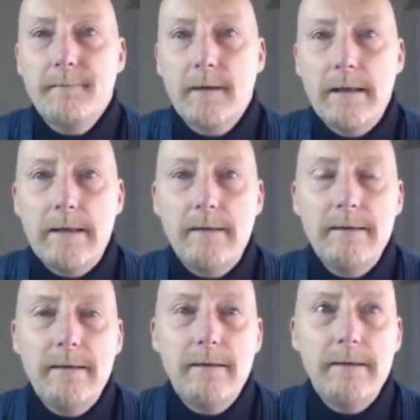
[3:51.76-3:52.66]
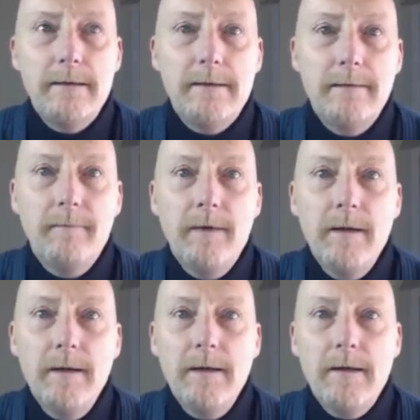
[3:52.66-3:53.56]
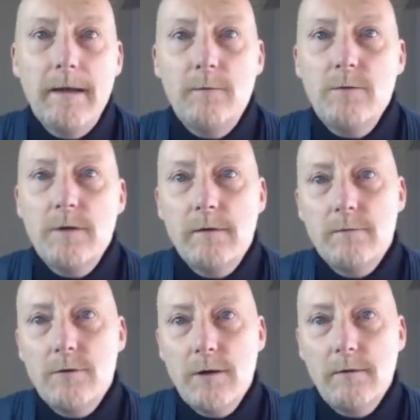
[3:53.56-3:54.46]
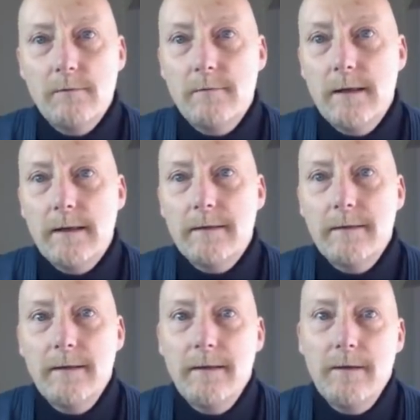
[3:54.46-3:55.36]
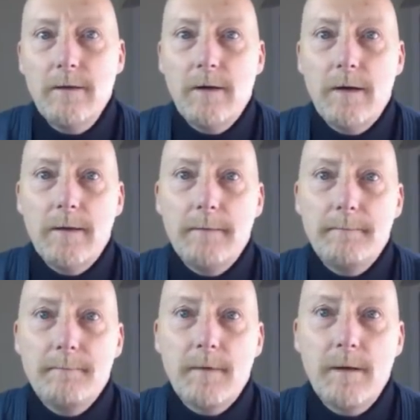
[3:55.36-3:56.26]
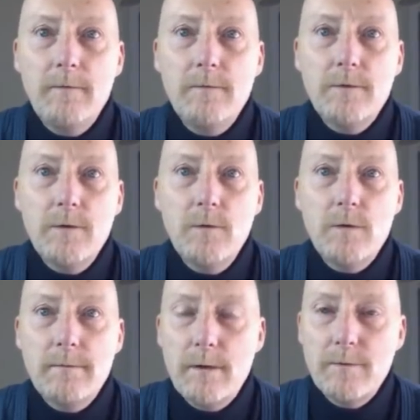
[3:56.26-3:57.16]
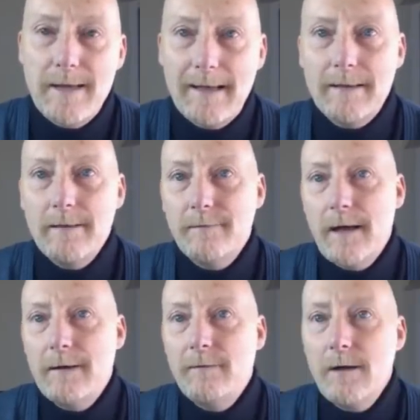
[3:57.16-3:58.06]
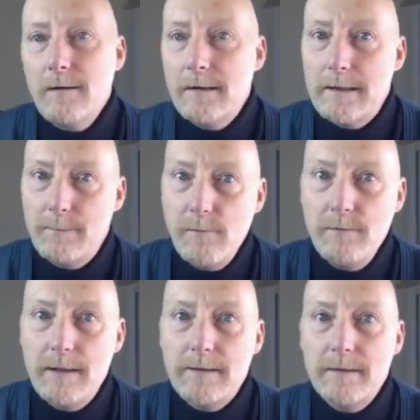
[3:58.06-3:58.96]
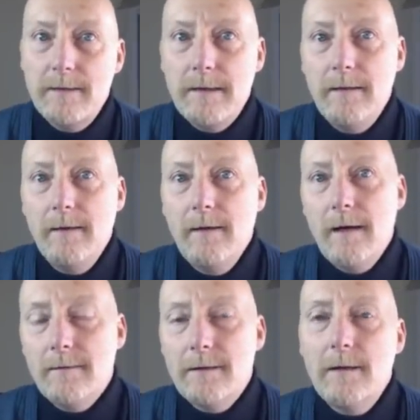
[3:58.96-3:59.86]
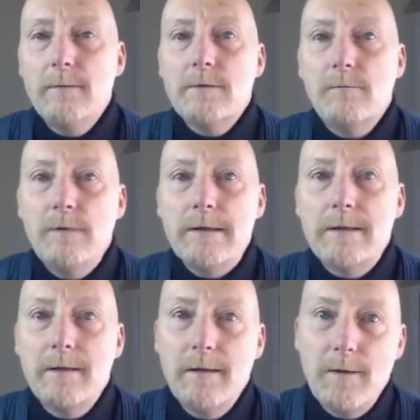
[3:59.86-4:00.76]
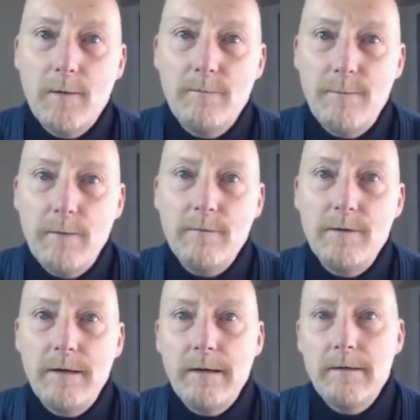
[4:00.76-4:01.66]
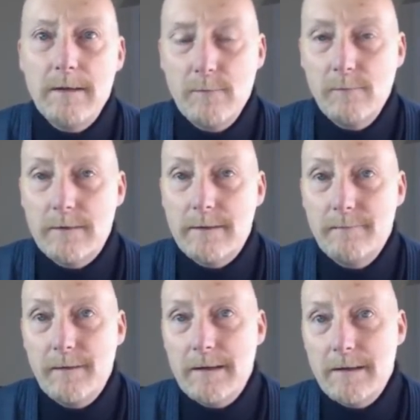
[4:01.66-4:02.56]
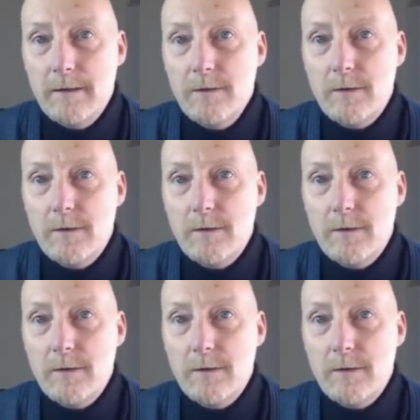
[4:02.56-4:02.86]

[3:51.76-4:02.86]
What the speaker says: Late 1990s, and that also showed that those who were the most active had the higher bone density and the lowest risk of bone thinning disorders such as